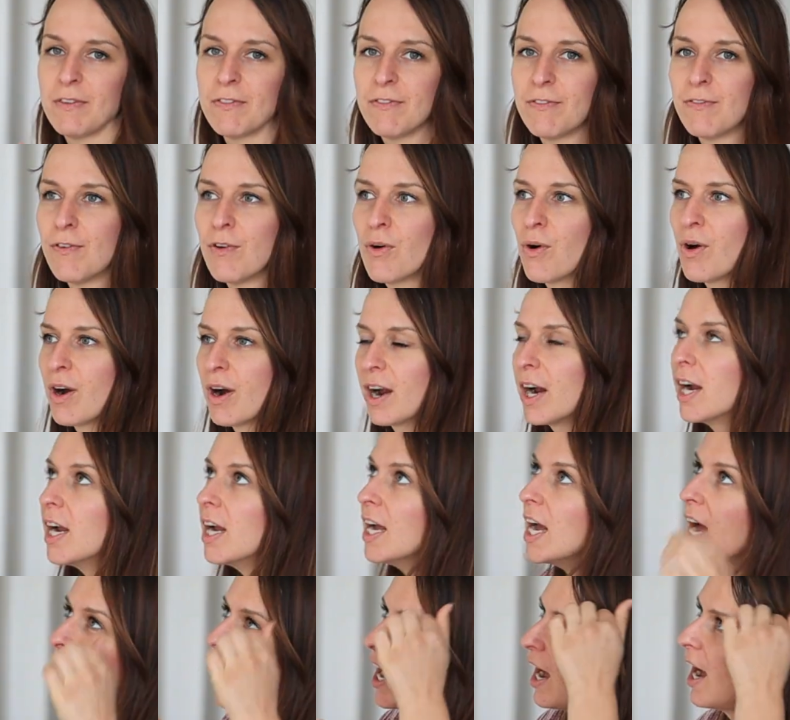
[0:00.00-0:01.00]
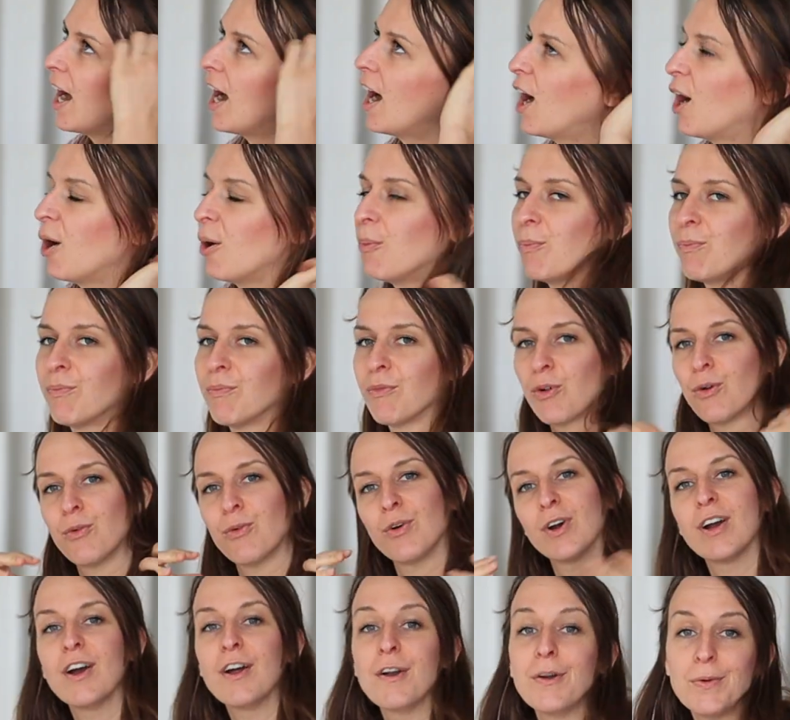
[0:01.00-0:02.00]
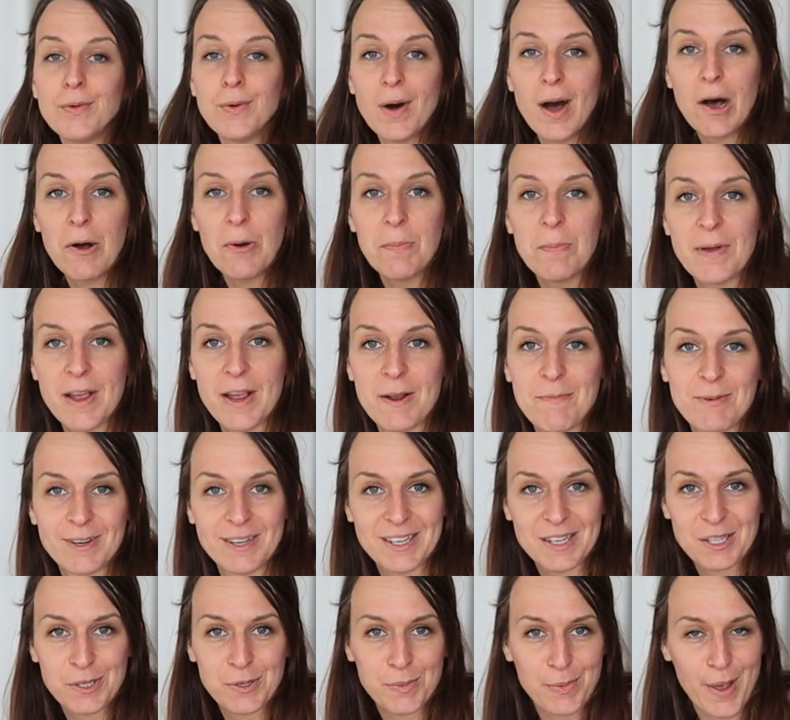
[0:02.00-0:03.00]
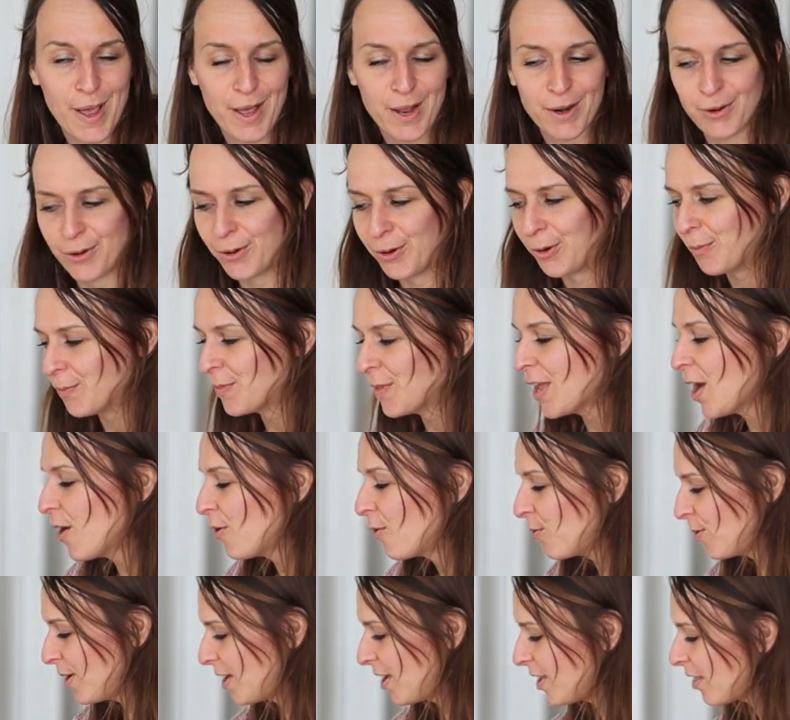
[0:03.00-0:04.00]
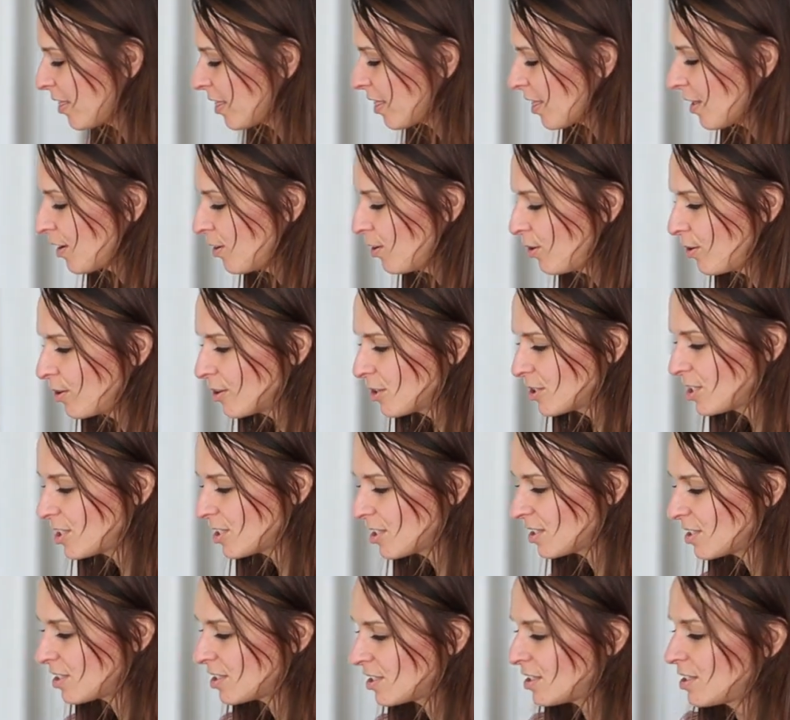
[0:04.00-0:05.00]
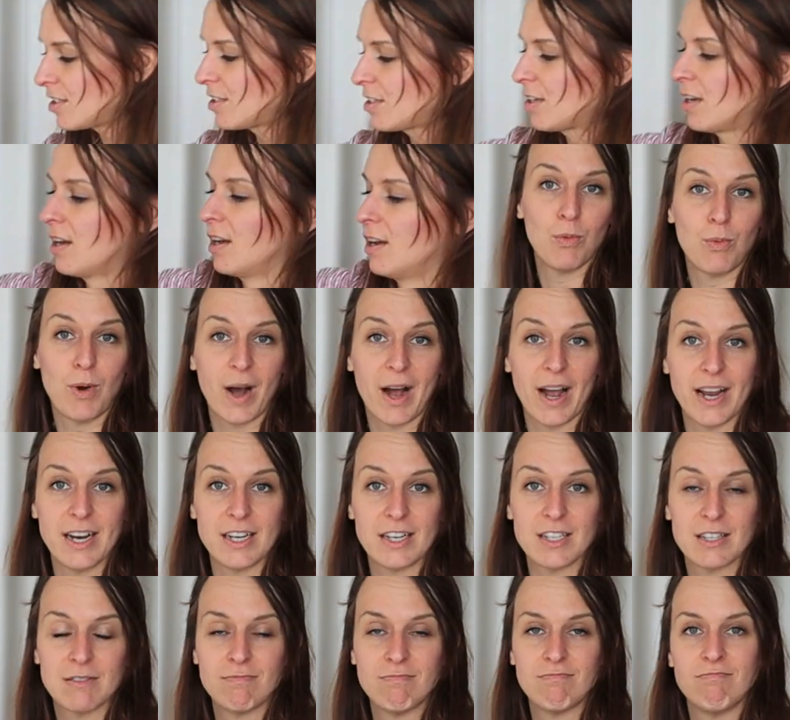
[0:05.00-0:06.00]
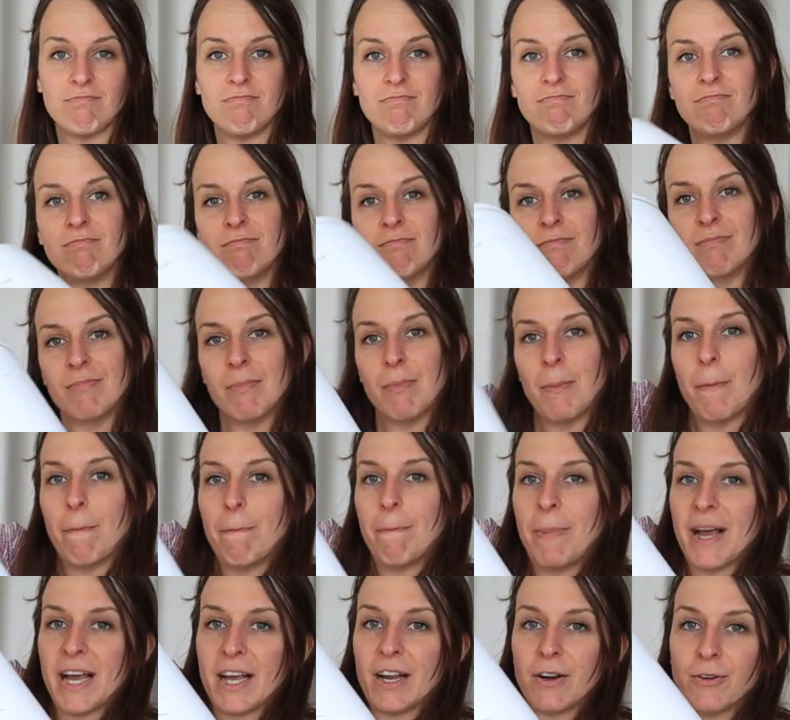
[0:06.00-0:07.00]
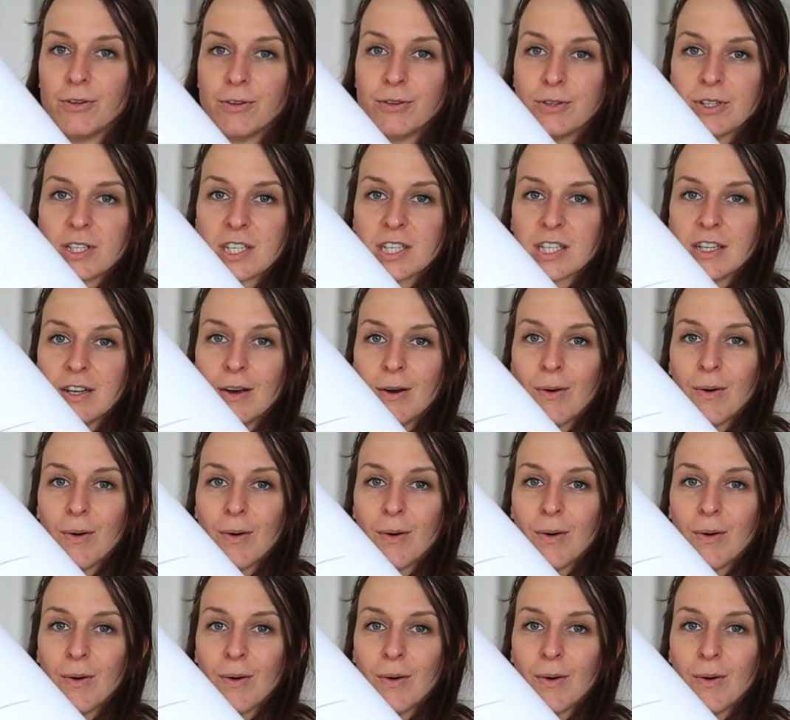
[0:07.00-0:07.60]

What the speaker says: before, we're gonna wallpaper this panel with gorgeous white paneled